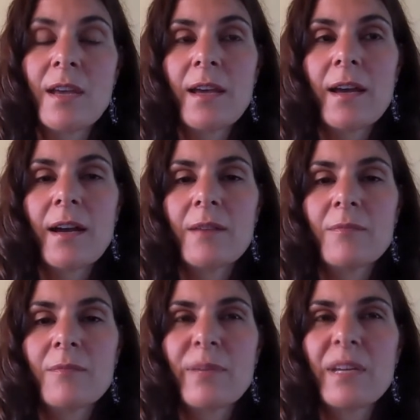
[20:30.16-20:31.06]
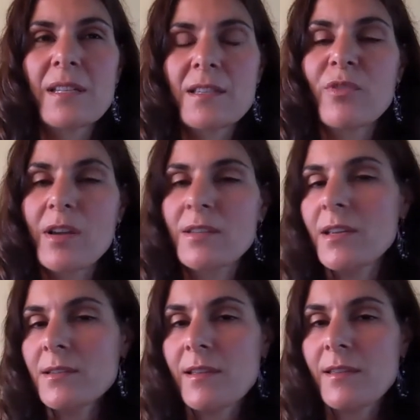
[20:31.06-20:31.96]
But it's a
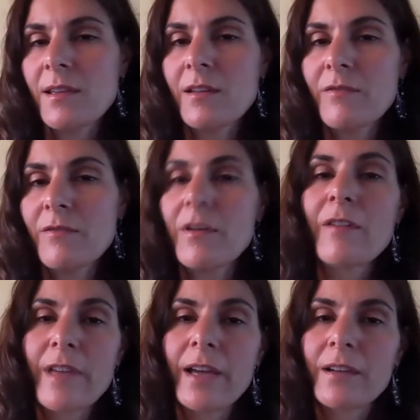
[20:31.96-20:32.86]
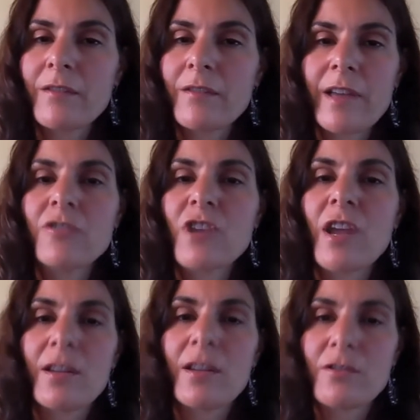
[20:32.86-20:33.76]
process, I think, of that
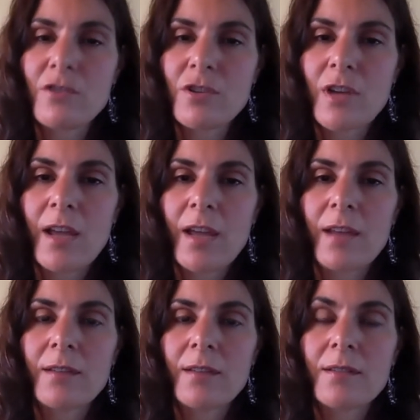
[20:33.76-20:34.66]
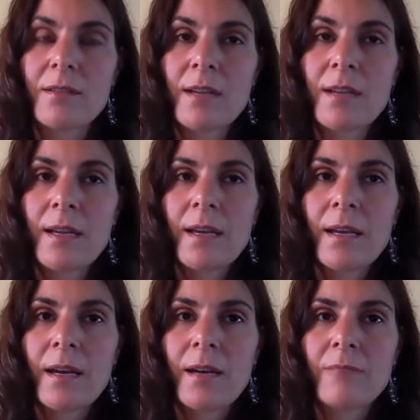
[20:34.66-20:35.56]
change. And
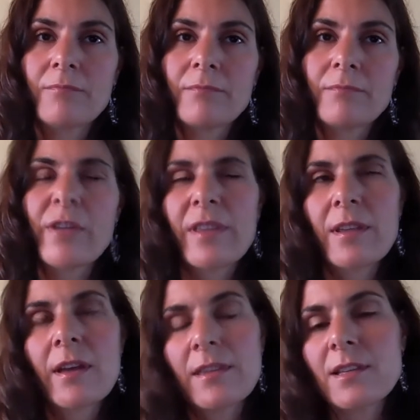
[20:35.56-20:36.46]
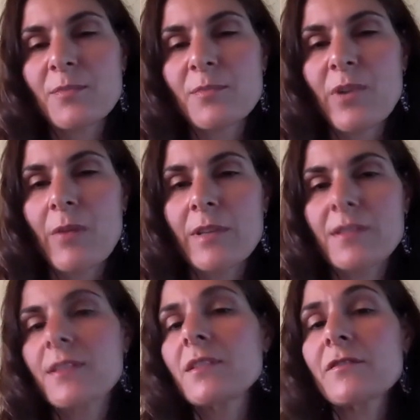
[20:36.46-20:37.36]
so I think that's
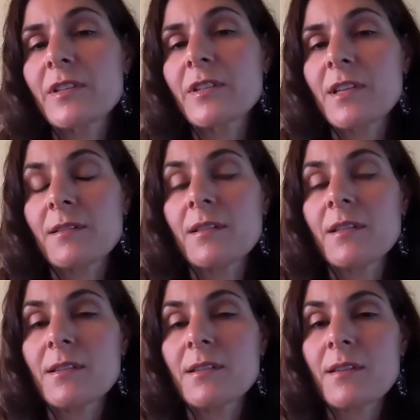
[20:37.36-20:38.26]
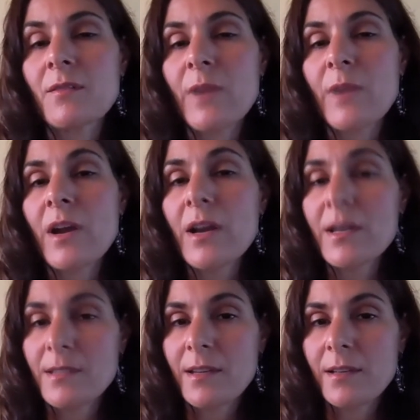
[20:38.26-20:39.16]
the difference, at least the way I
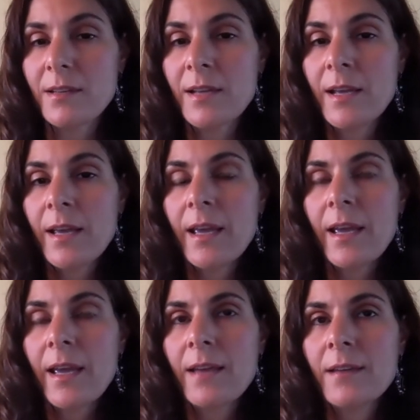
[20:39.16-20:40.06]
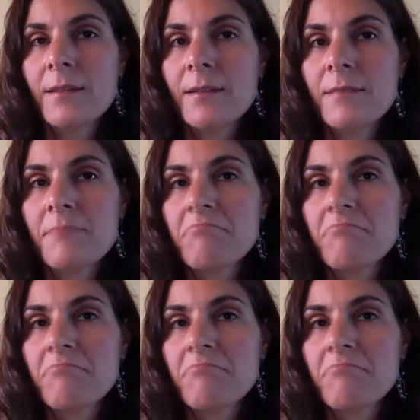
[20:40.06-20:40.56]
see it. Mm-hmm. And